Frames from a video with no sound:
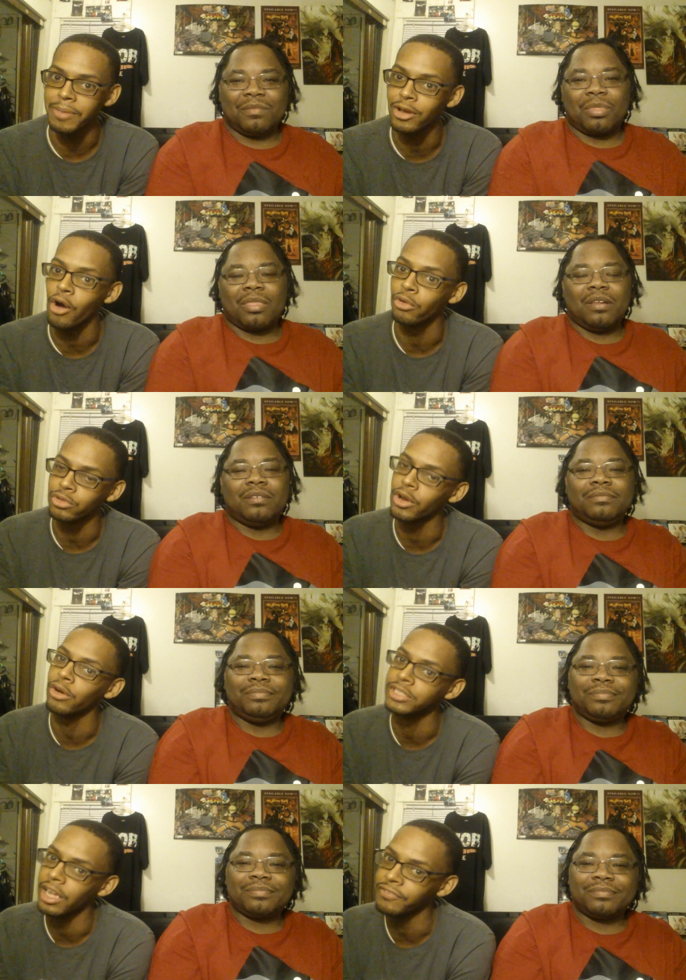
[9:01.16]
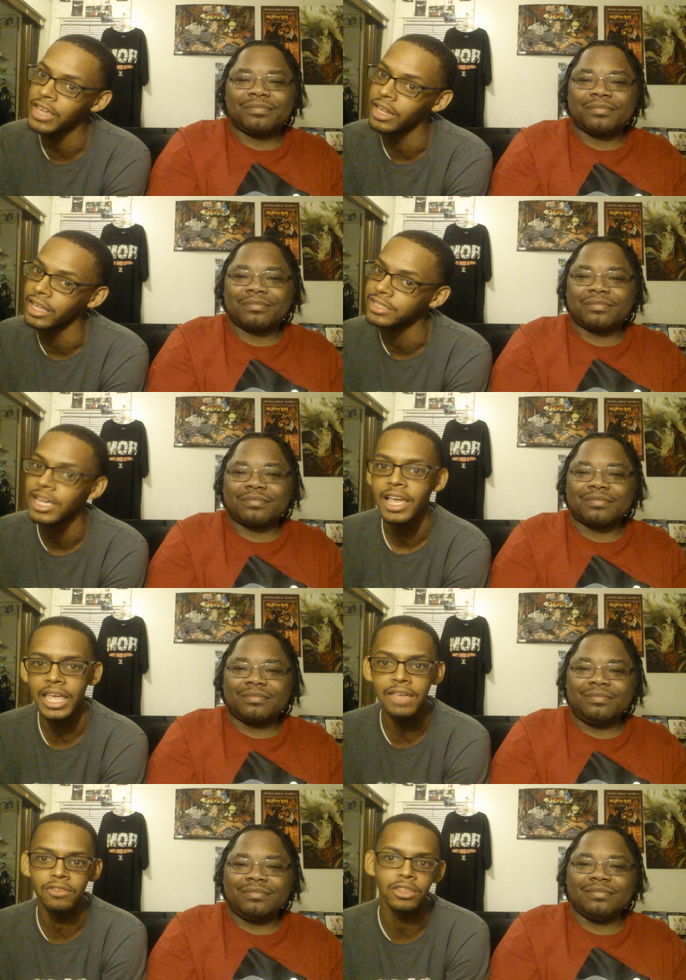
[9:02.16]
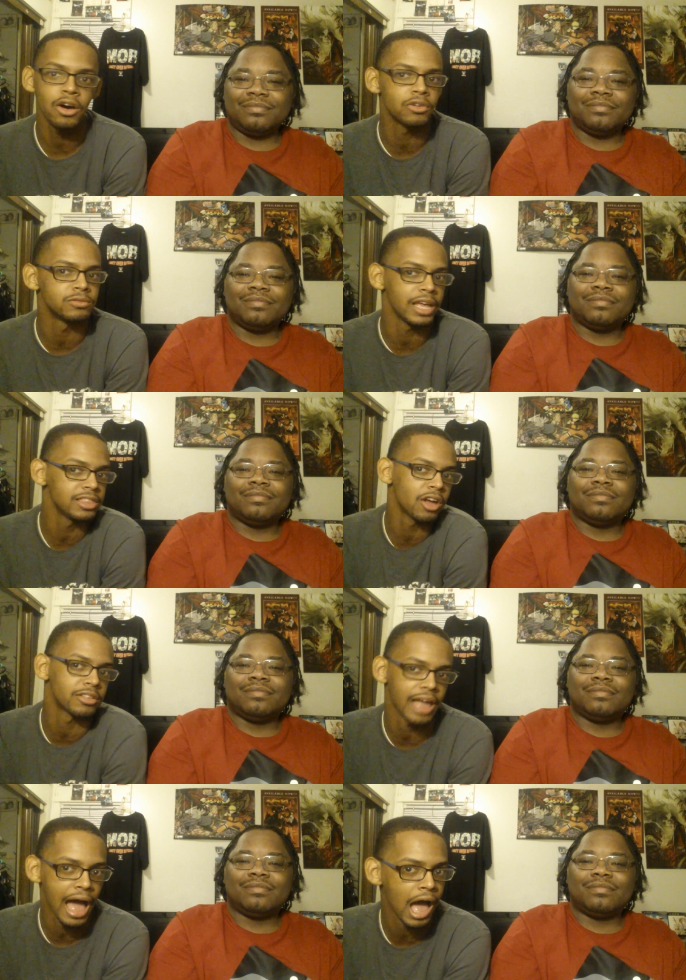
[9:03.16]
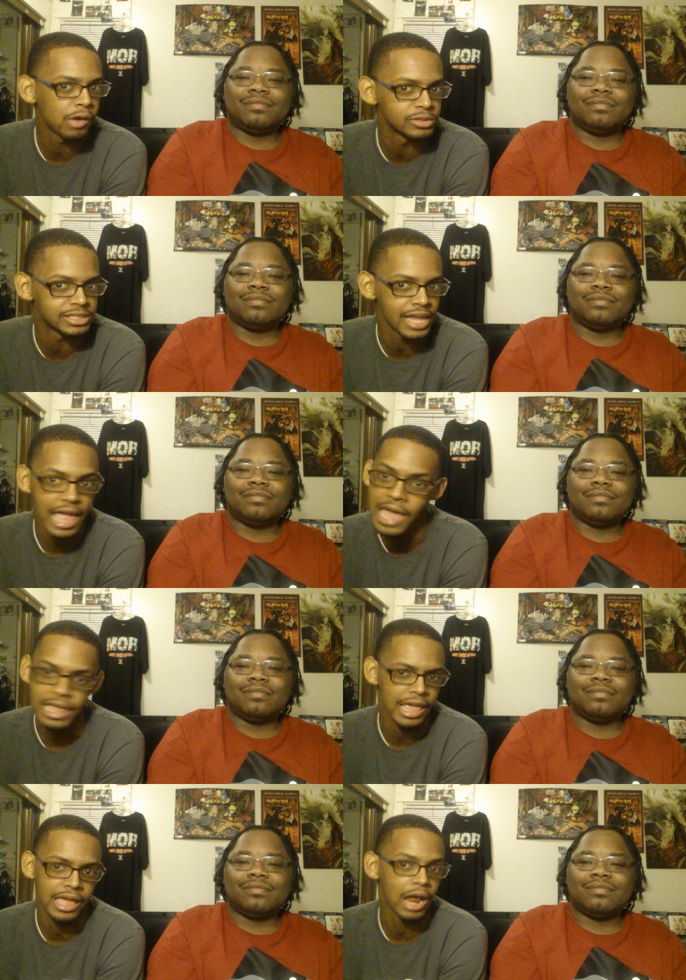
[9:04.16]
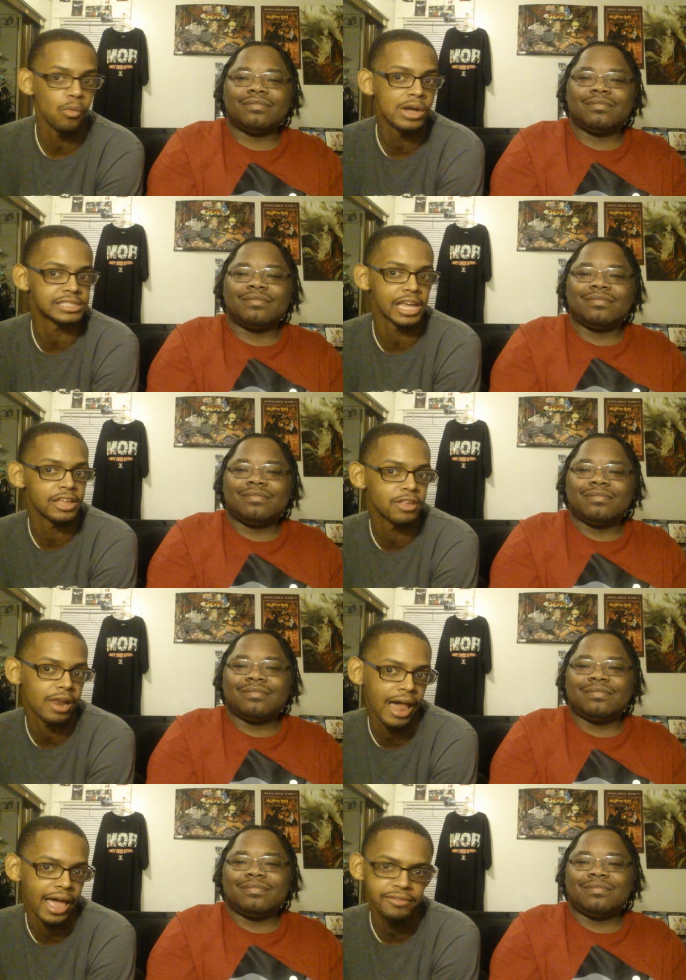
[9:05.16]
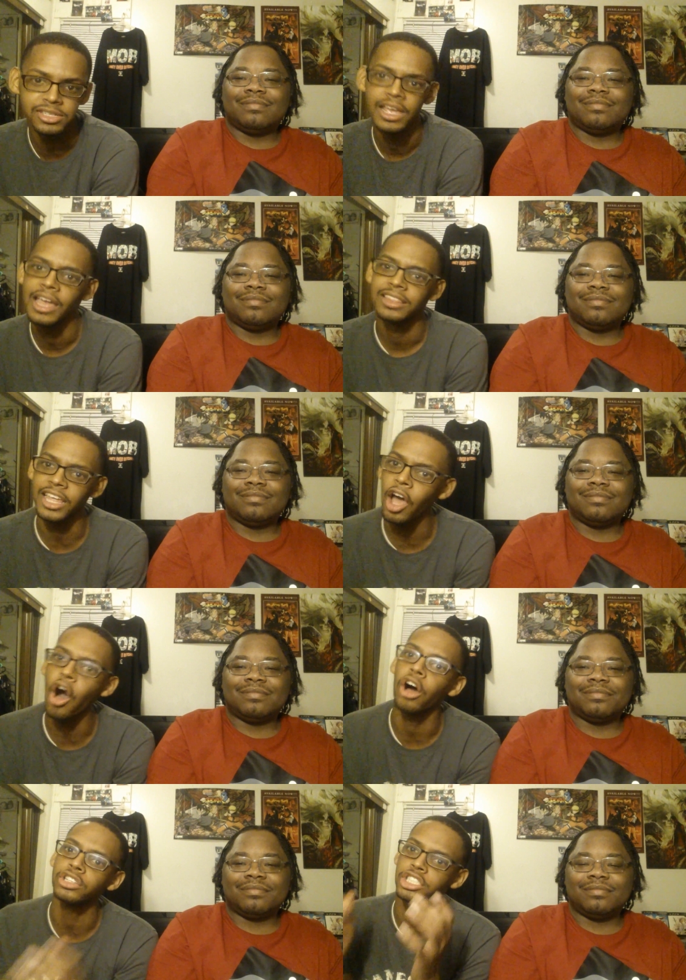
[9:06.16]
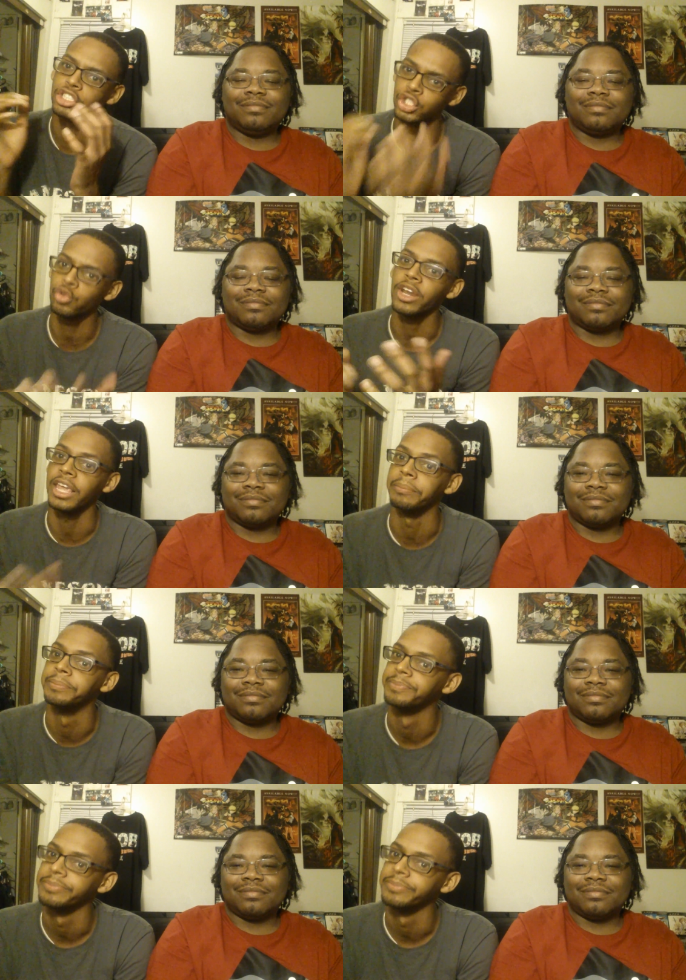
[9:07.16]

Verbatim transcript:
Speaker 1: me go through those uh, feelings? Even though they thought that I was dead and I wasn't in their lives, they all should dream